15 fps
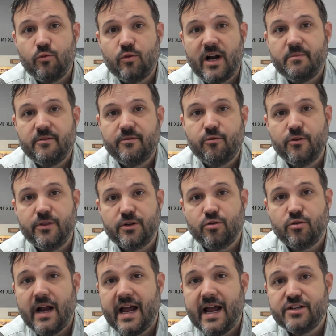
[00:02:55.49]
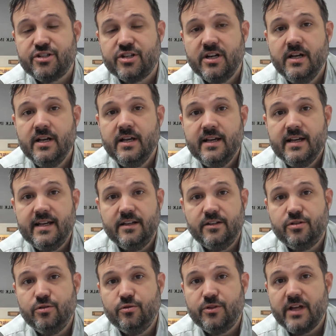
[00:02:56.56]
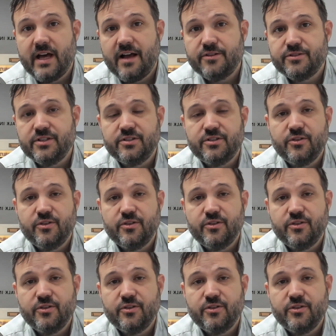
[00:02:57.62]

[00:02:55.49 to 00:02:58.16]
right before the crash in 2000.